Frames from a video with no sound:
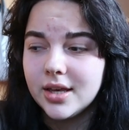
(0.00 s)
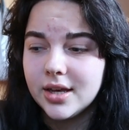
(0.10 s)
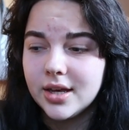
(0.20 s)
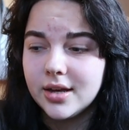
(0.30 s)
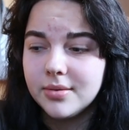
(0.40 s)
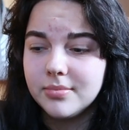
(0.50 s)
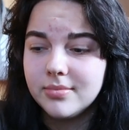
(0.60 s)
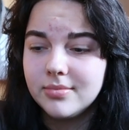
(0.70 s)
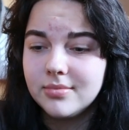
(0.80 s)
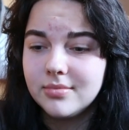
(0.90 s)

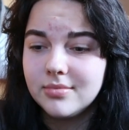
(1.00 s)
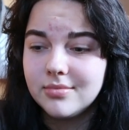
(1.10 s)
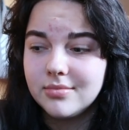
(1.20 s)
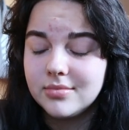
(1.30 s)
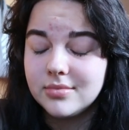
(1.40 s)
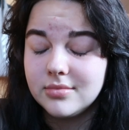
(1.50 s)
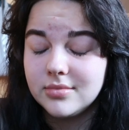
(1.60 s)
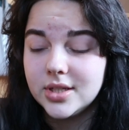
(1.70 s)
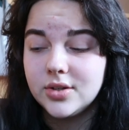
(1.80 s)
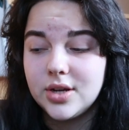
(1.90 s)
Um,
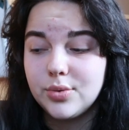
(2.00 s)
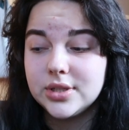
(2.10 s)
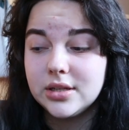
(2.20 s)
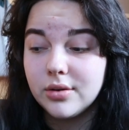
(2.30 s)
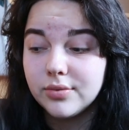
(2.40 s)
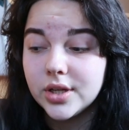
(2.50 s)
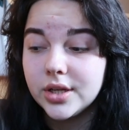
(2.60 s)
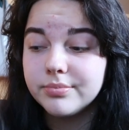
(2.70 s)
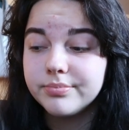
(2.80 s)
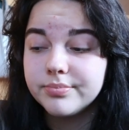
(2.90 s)
so that was
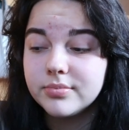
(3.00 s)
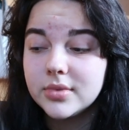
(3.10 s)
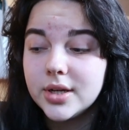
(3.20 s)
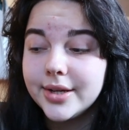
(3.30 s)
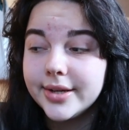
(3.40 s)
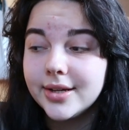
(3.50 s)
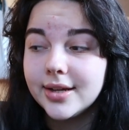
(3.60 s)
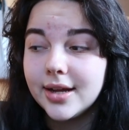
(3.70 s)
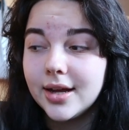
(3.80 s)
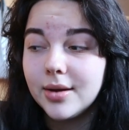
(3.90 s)
lovely,
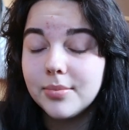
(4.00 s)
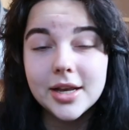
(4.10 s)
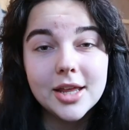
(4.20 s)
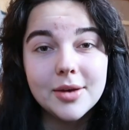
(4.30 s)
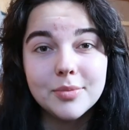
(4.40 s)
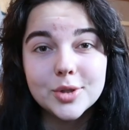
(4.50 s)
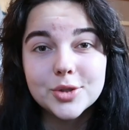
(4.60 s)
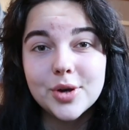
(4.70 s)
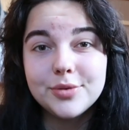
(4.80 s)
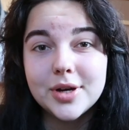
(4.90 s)
um, and yeah, it
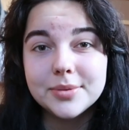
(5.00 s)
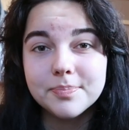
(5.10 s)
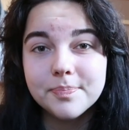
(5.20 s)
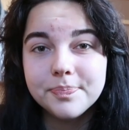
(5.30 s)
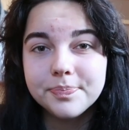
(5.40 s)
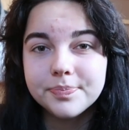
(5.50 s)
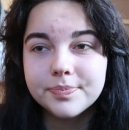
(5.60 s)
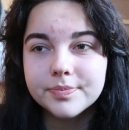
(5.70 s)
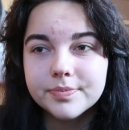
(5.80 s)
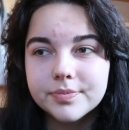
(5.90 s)
was quite fun.
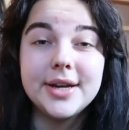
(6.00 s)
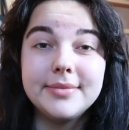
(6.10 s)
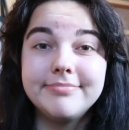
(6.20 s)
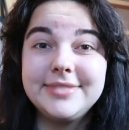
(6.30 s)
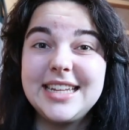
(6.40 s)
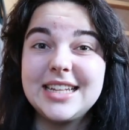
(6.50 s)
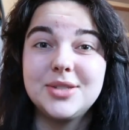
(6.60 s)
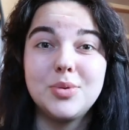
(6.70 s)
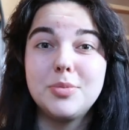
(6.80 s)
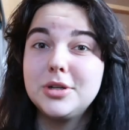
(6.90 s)
Um,
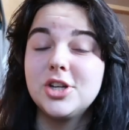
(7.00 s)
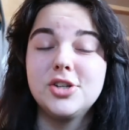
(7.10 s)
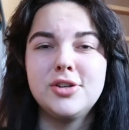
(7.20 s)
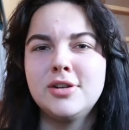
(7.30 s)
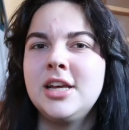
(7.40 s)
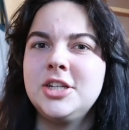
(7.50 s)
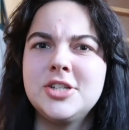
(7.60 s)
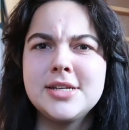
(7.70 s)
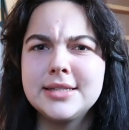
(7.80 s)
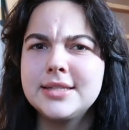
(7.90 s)
that's what
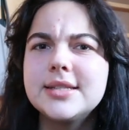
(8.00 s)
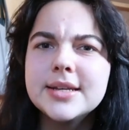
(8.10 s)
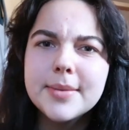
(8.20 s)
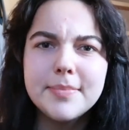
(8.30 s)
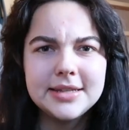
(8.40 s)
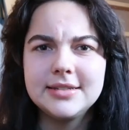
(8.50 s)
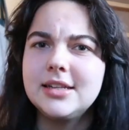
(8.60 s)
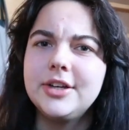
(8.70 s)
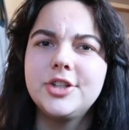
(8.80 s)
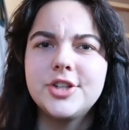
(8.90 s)
matriculation is,
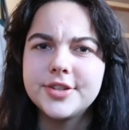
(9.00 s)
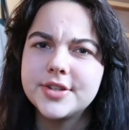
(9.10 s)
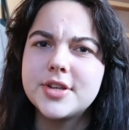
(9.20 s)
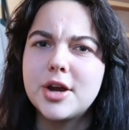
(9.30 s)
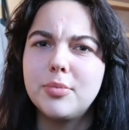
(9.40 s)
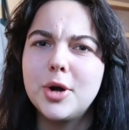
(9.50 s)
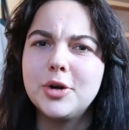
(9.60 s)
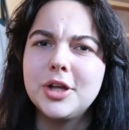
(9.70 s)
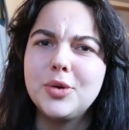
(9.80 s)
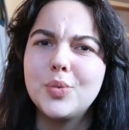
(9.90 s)
basically just a
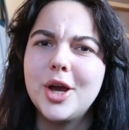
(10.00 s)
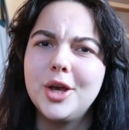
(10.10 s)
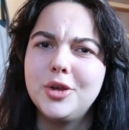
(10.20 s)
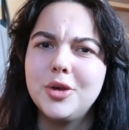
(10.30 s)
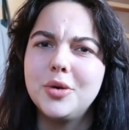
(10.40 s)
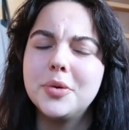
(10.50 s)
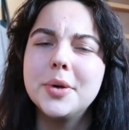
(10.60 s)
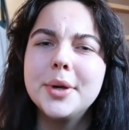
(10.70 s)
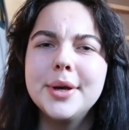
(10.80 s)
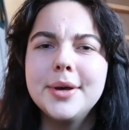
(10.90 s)
ceremony where
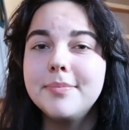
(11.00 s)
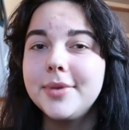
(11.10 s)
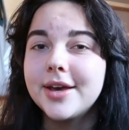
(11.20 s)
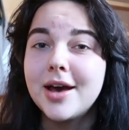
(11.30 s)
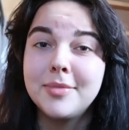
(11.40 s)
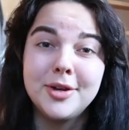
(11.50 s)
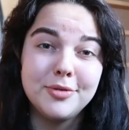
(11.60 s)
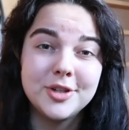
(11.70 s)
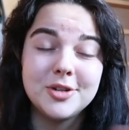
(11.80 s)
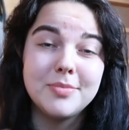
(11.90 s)
you become an
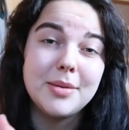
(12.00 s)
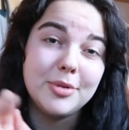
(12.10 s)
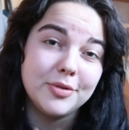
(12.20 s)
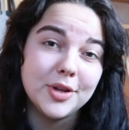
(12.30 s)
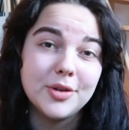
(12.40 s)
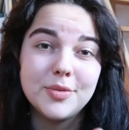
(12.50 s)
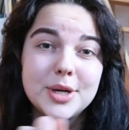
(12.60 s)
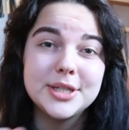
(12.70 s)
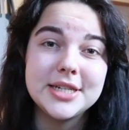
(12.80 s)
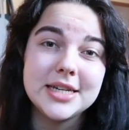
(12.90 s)
official member of the
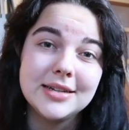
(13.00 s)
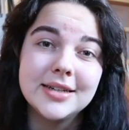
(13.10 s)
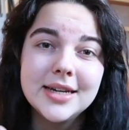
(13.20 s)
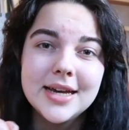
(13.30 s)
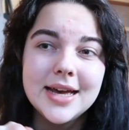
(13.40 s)
university.